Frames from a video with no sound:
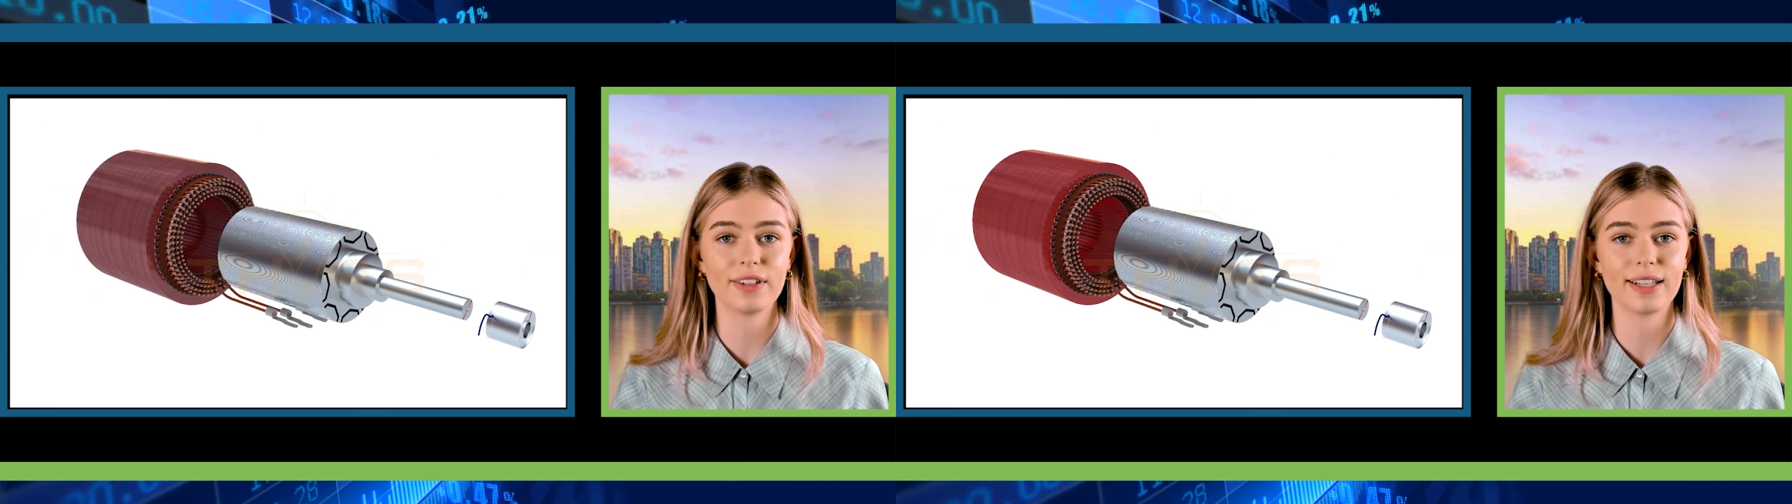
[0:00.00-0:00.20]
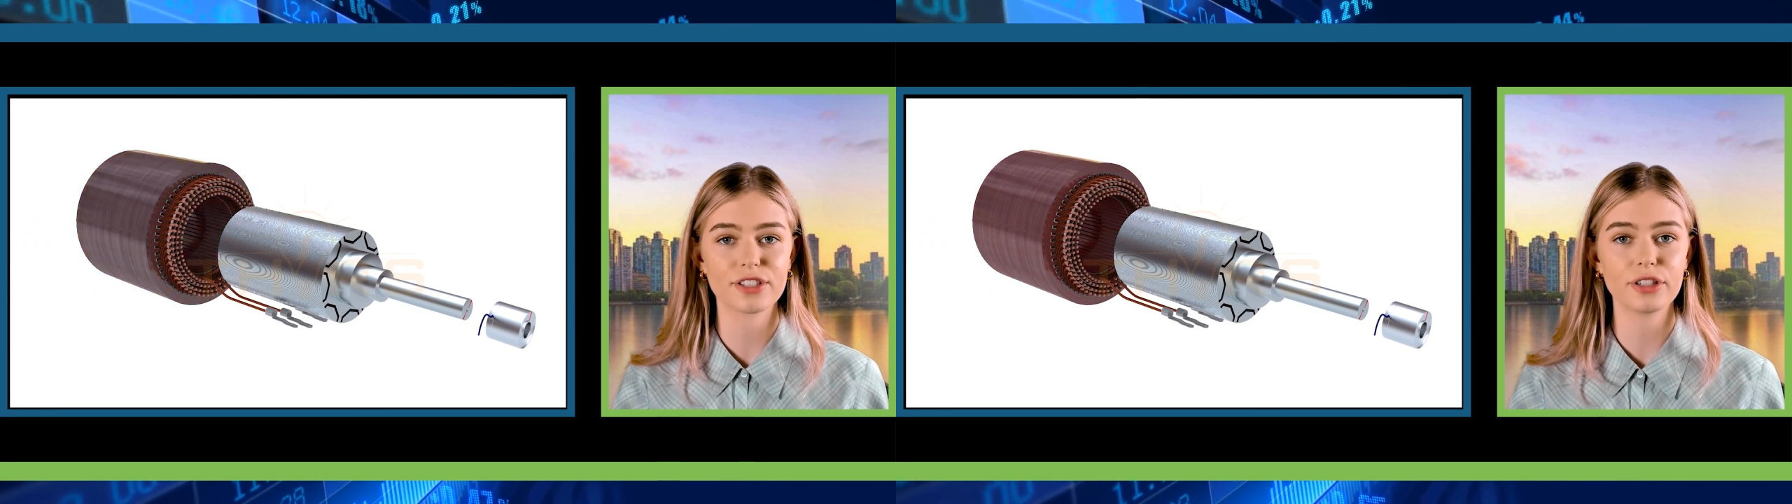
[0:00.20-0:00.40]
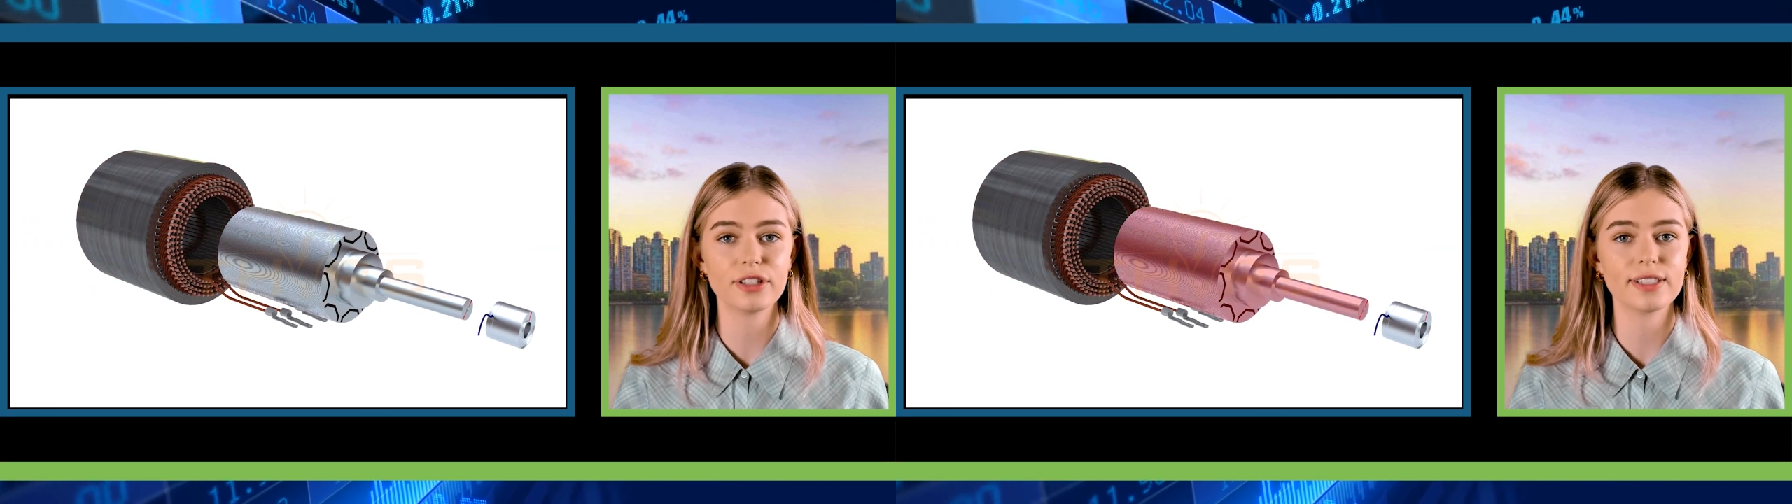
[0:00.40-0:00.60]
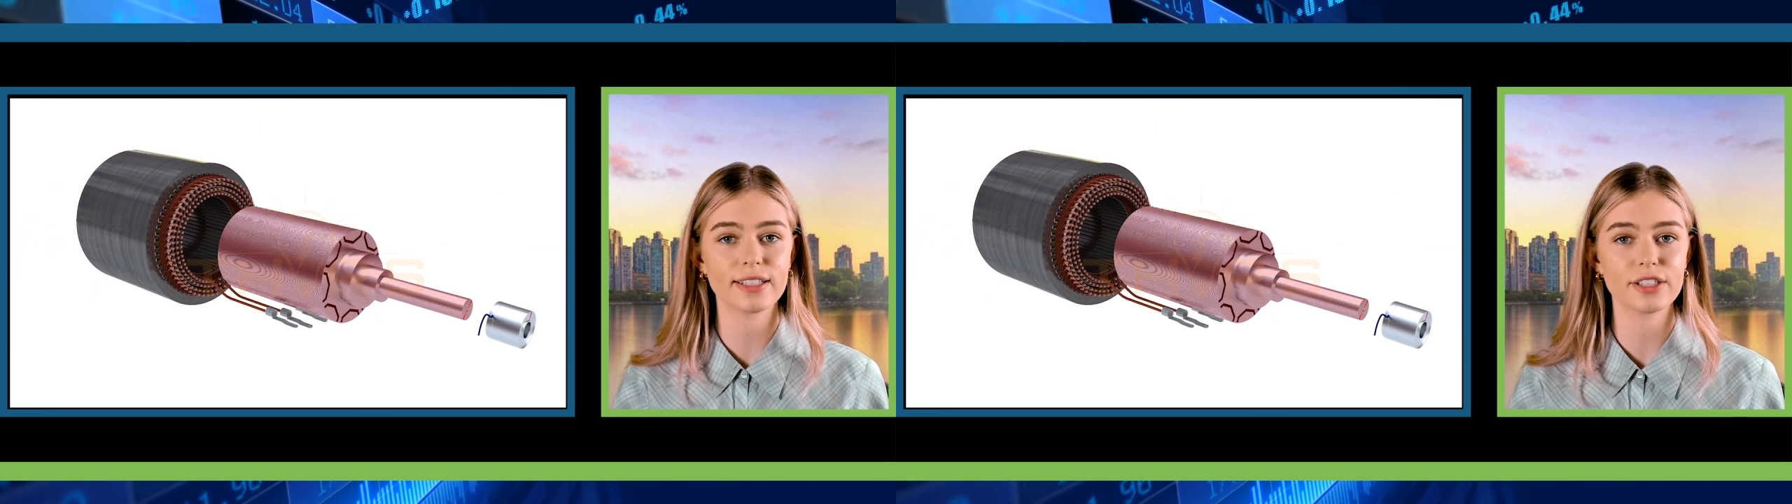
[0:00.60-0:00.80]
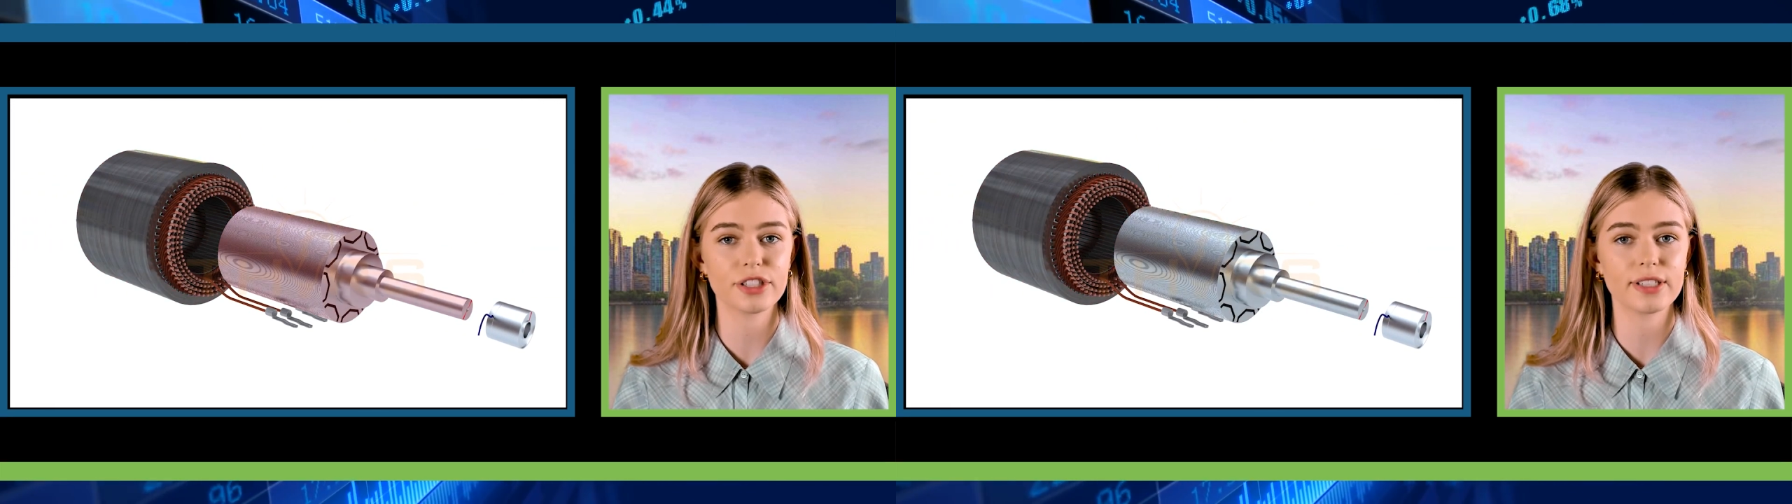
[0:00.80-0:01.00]
electrical
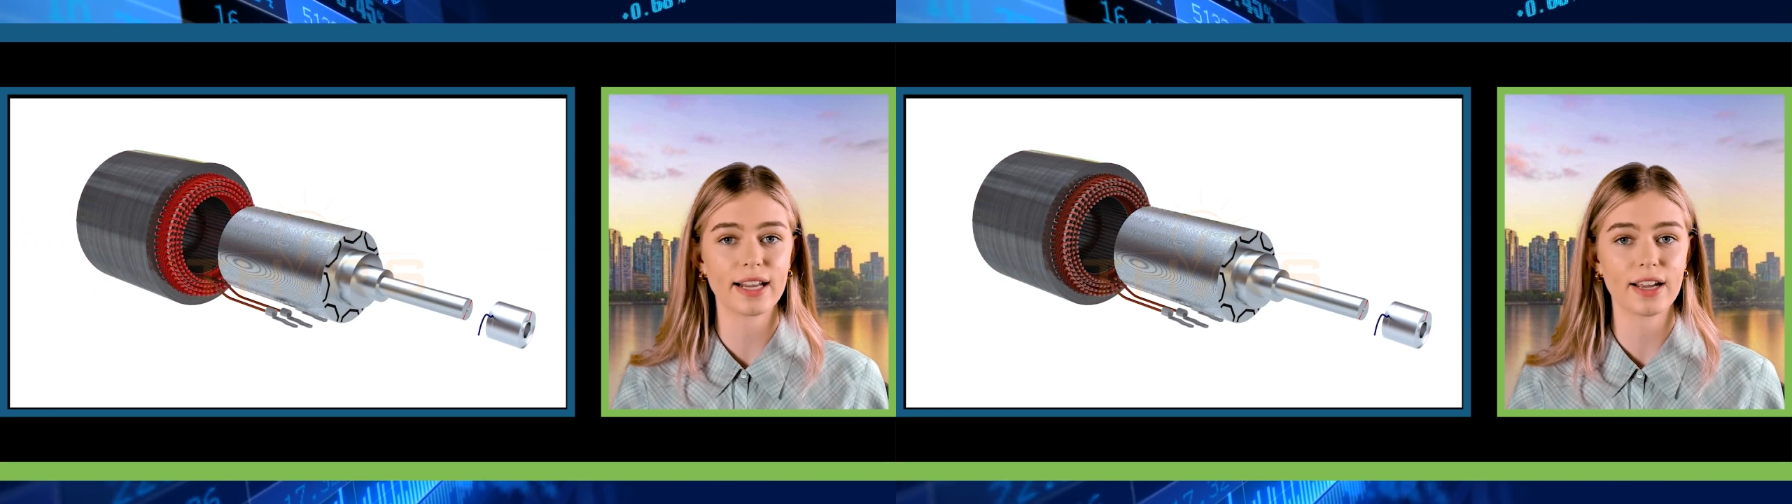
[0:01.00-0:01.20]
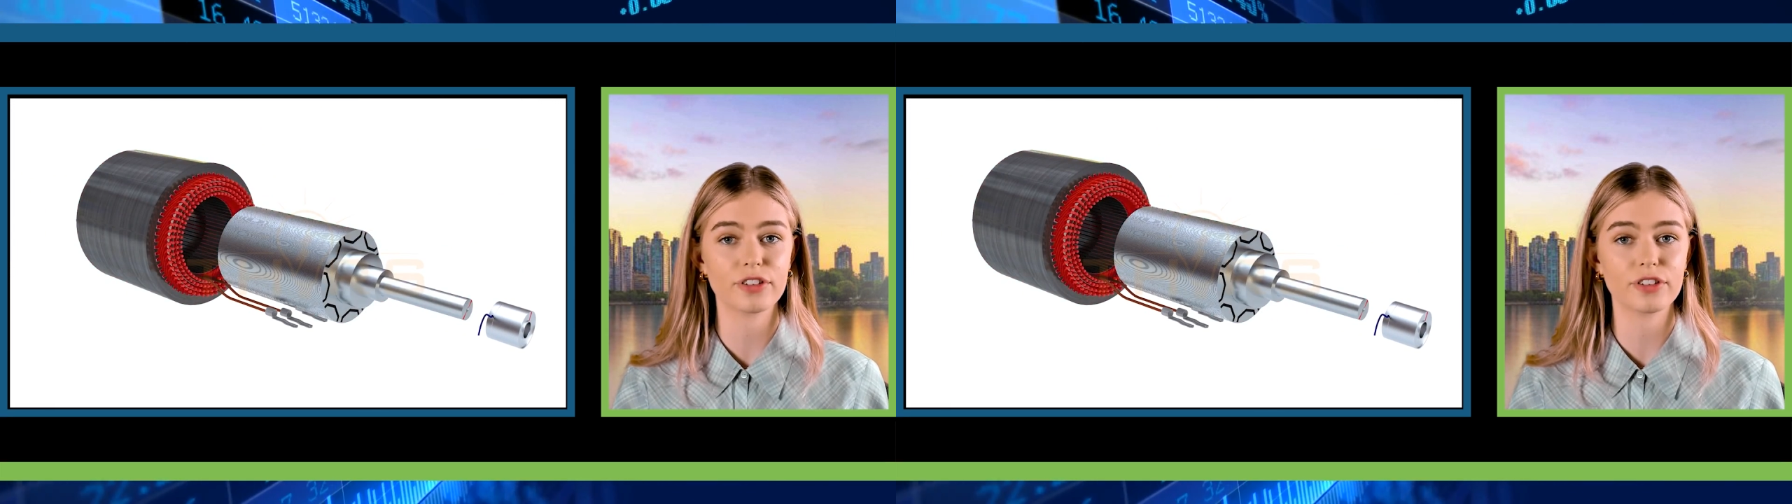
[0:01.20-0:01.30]
signature data